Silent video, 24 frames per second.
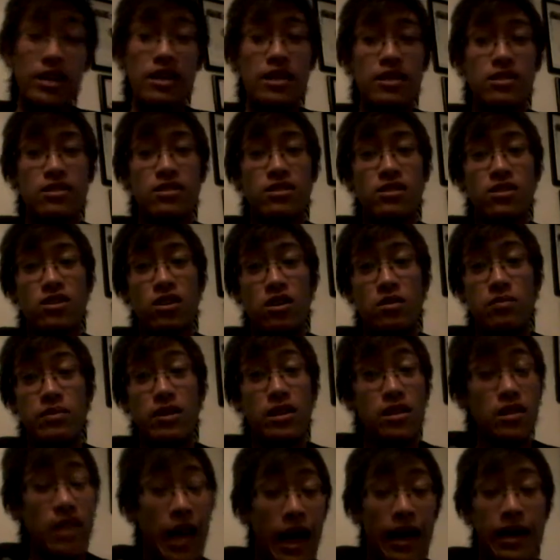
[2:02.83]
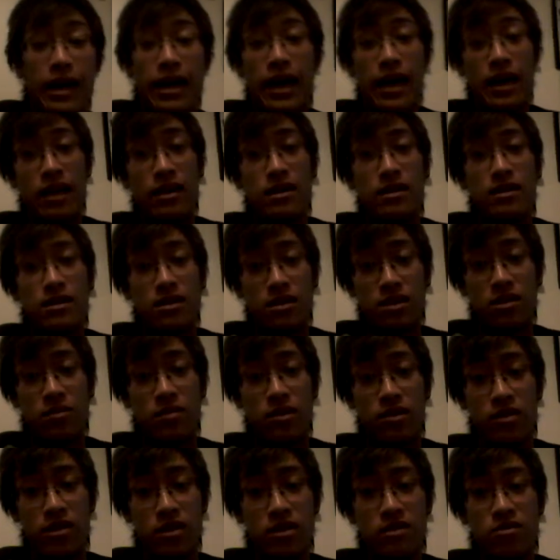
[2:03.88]
is going to be a lot of hate in the
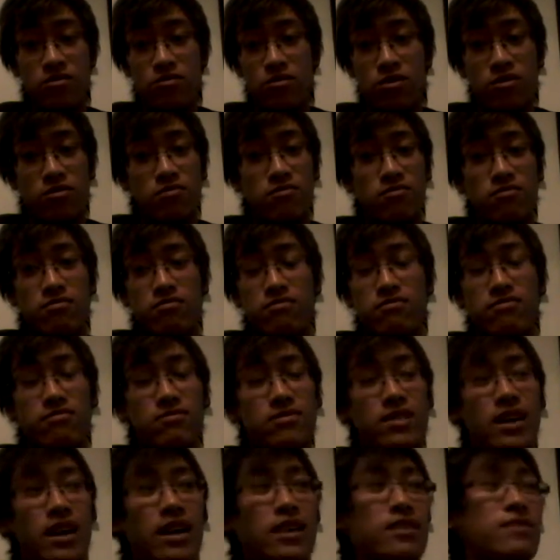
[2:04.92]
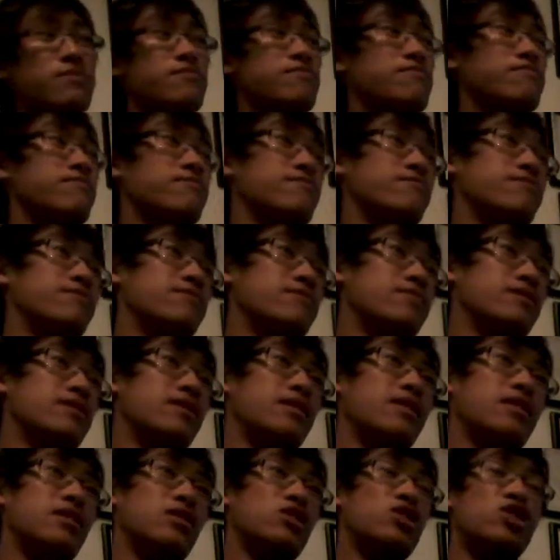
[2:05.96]
community where, like,
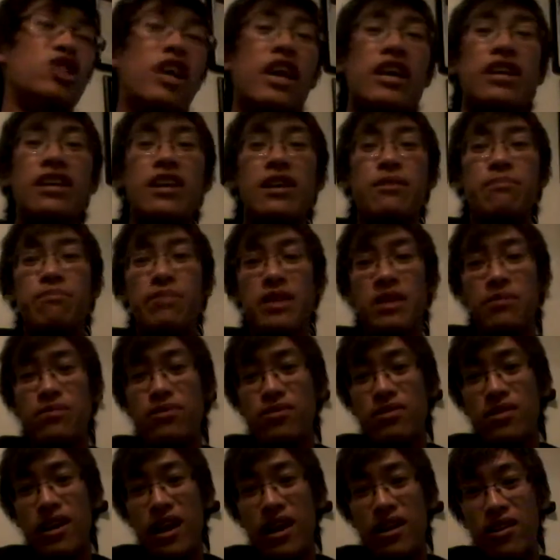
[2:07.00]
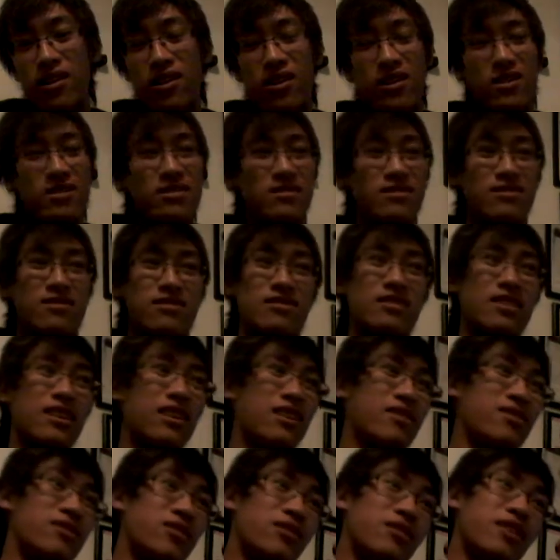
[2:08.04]
JDM people hate on,
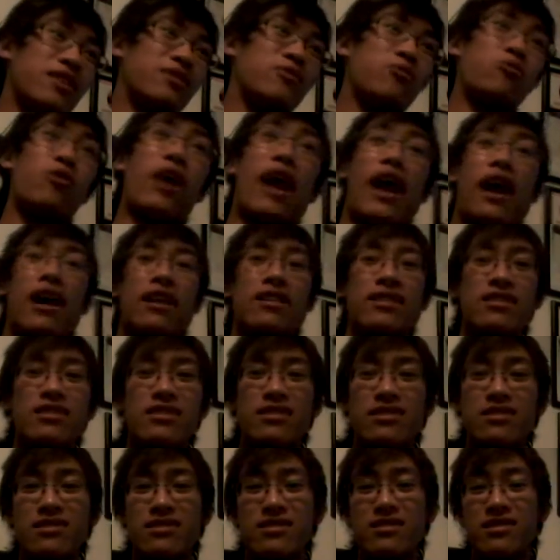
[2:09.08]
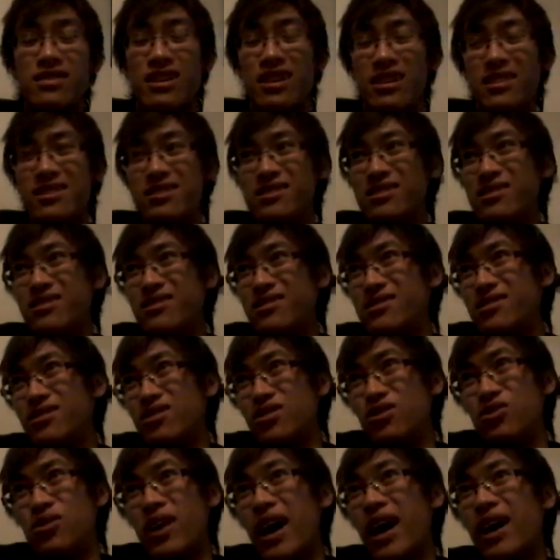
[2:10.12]
I don't know, like, rally and
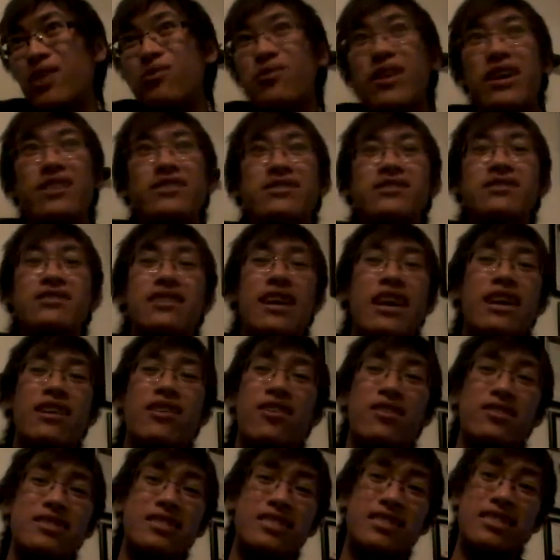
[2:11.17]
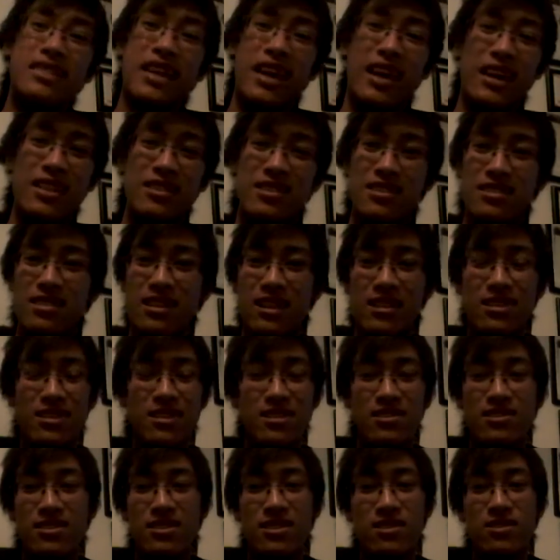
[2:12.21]
drag races, hate on stance. Like,
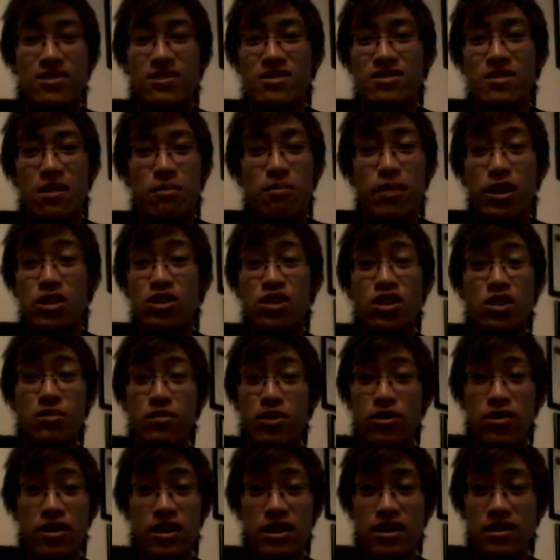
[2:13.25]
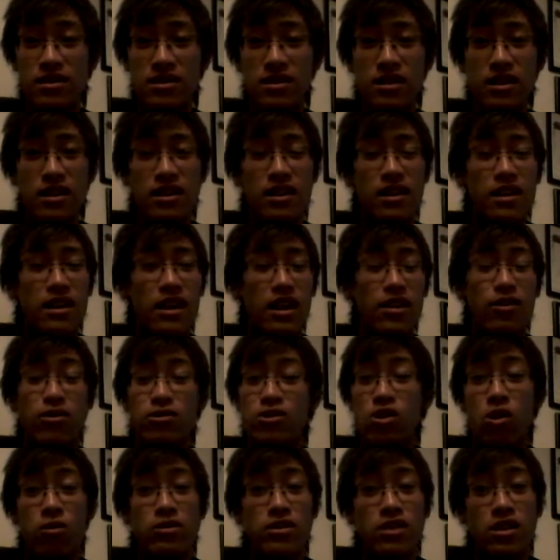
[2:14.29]
there's a bunch of communities, and
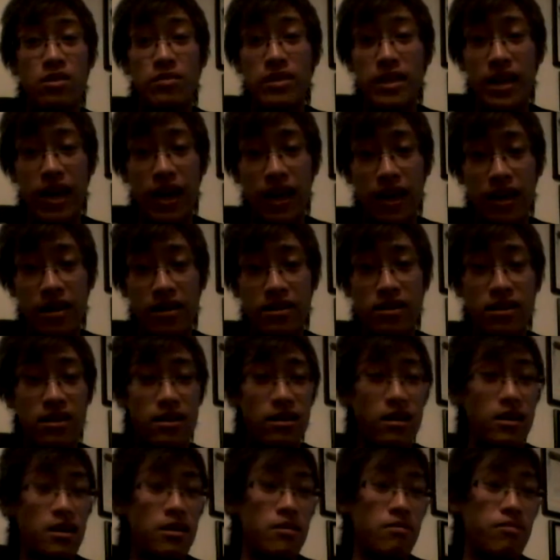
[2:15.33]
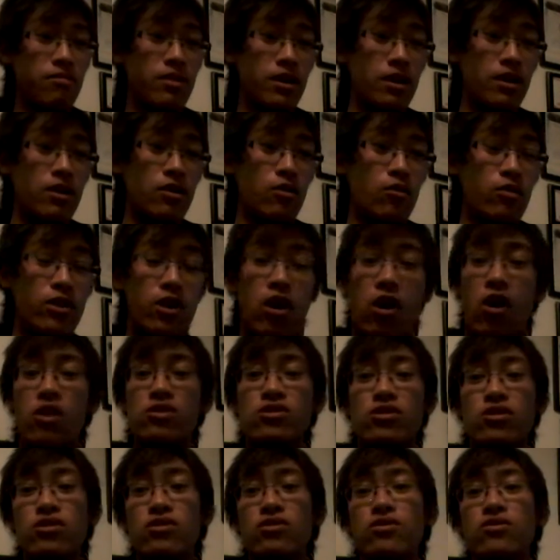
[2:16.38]
there's always going to be hate. But we all
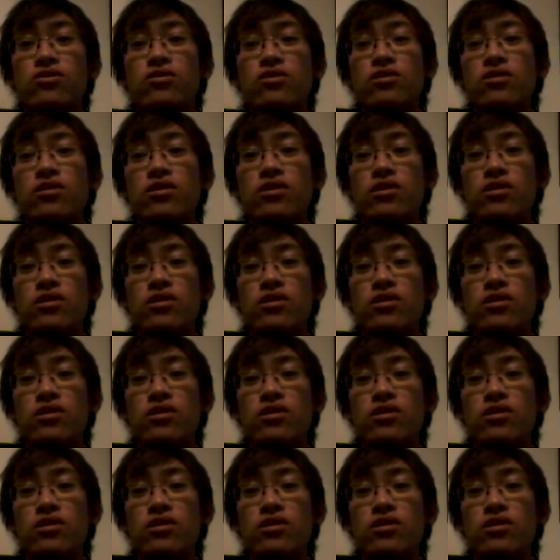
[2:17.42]
do